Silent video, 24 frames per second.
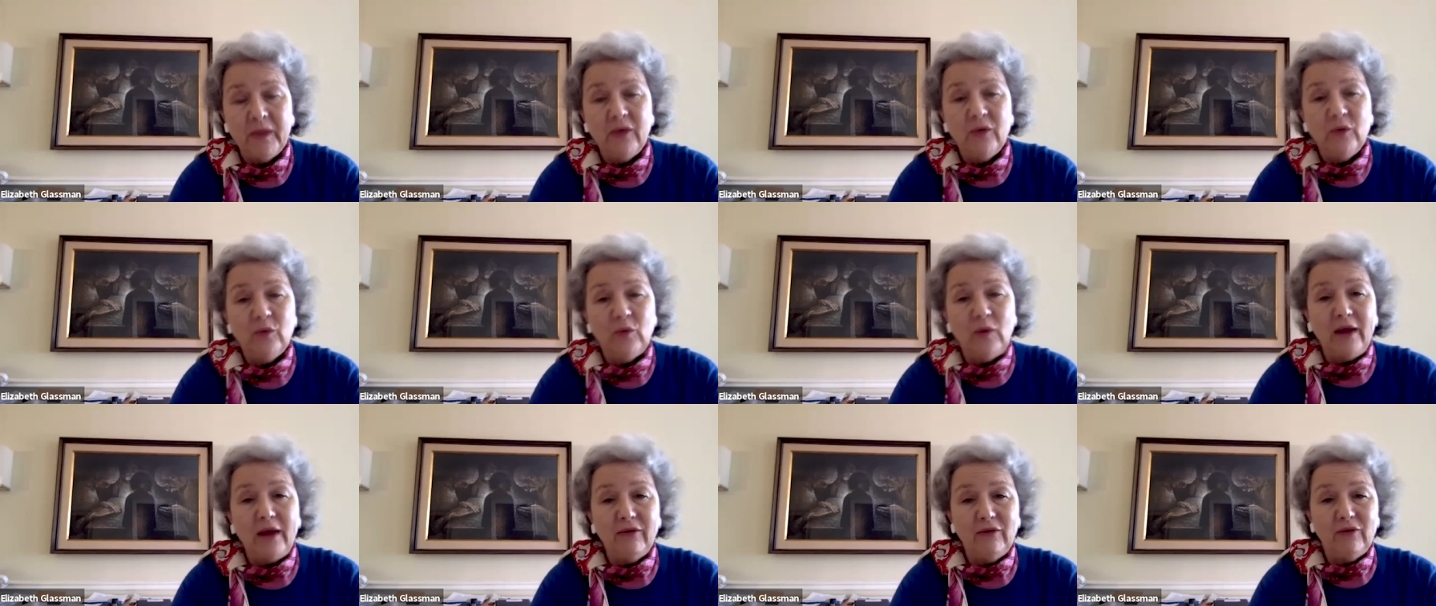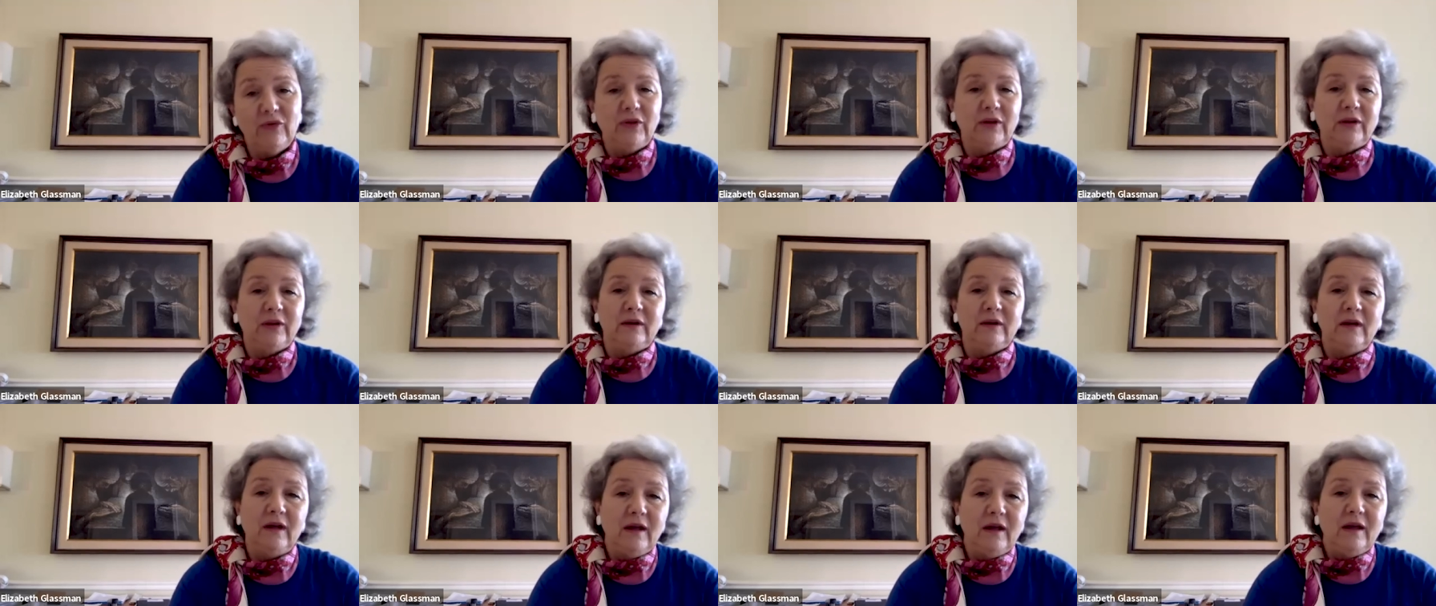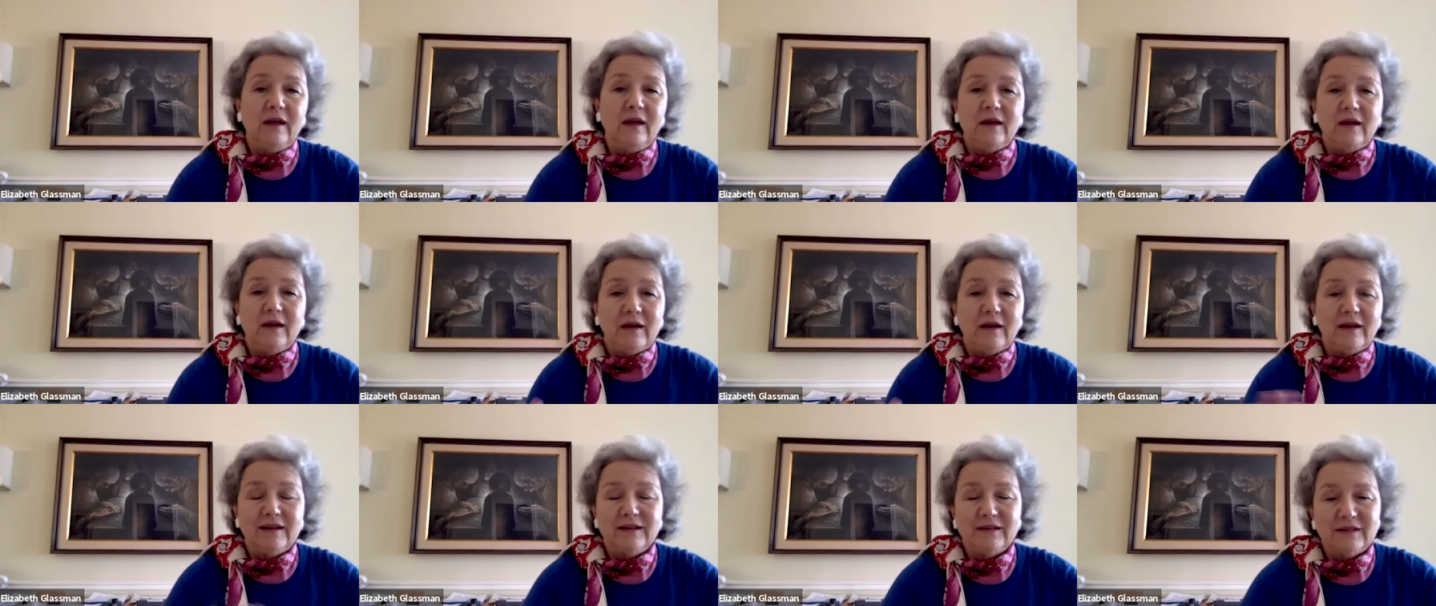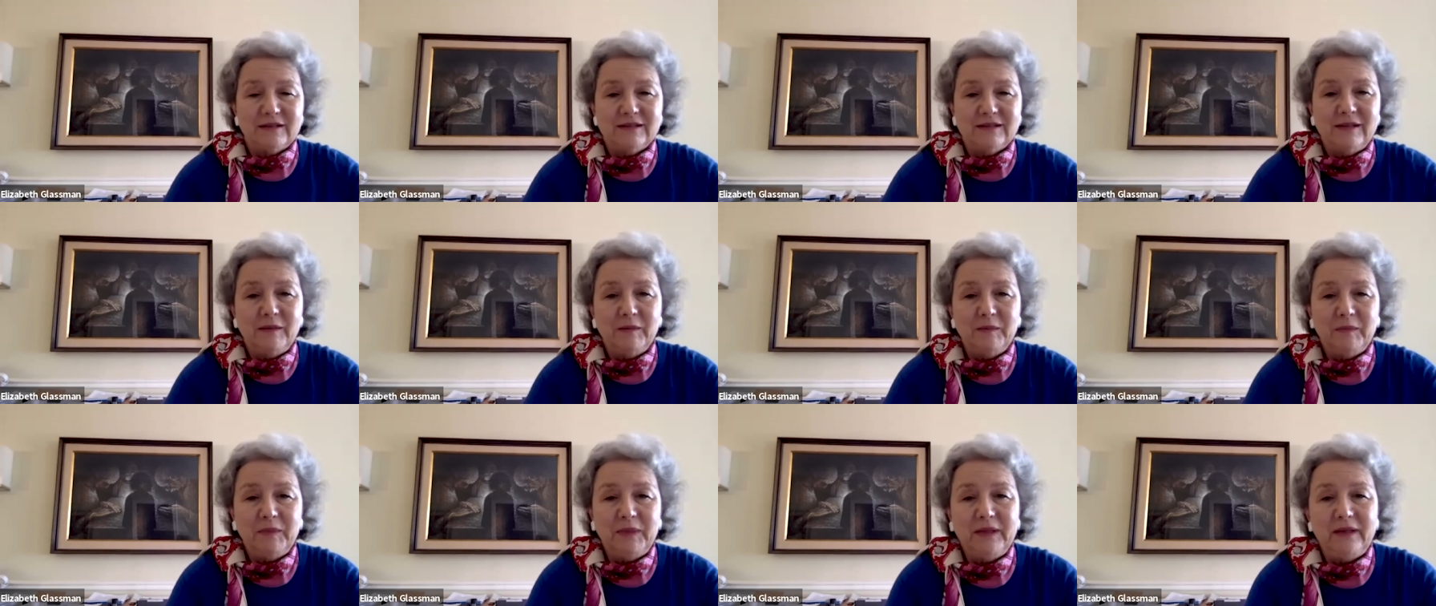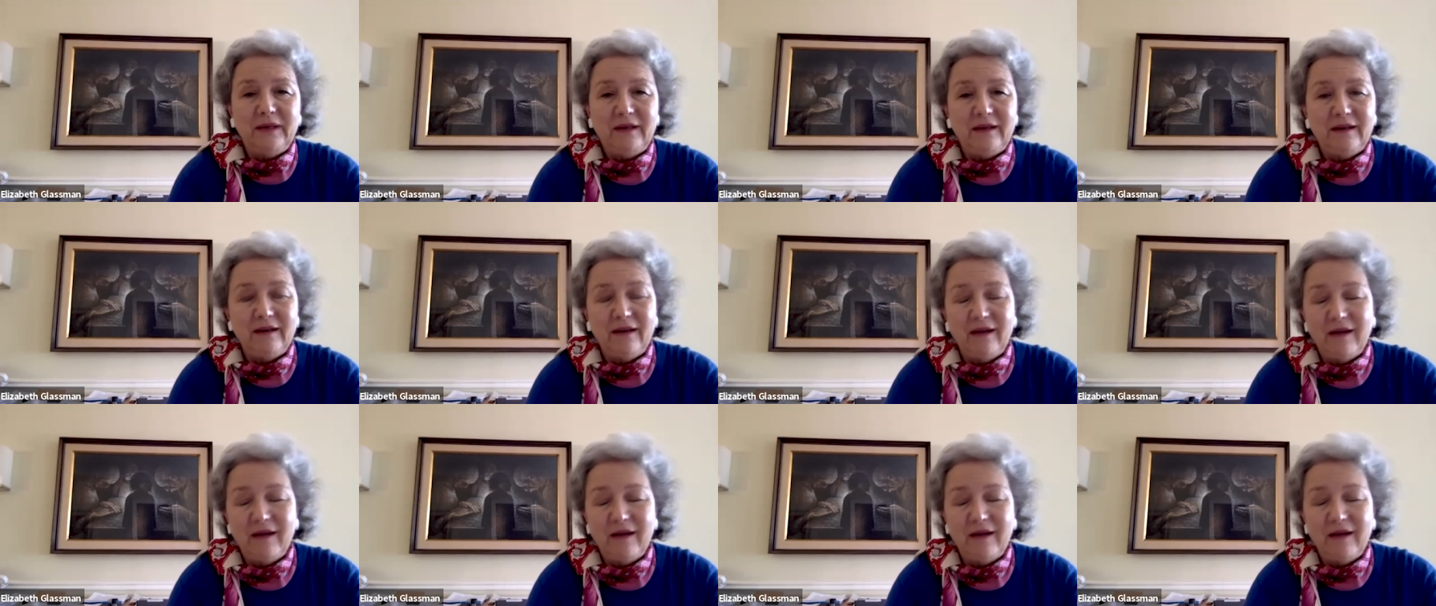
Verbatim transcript: rather than simply